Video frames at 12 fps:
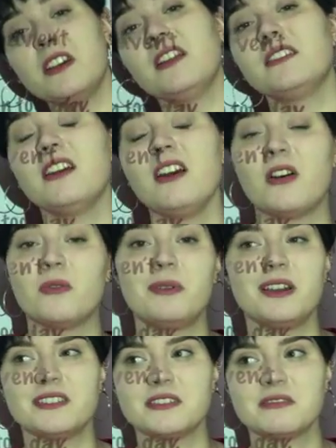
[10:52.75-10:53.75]
do not know,
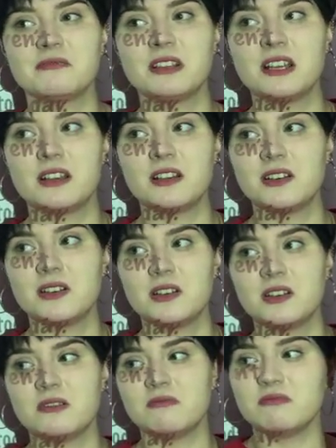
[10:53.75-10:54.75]
but
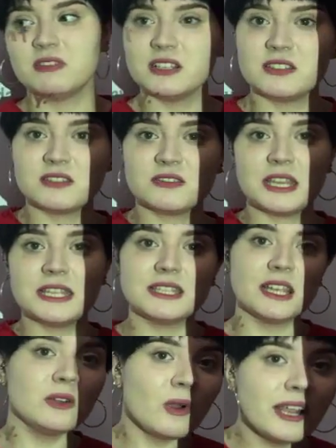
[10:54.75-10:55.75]
it's a
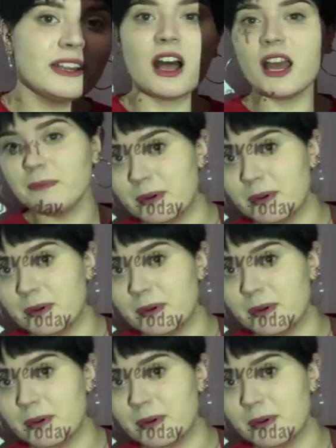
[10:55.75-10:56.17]
quite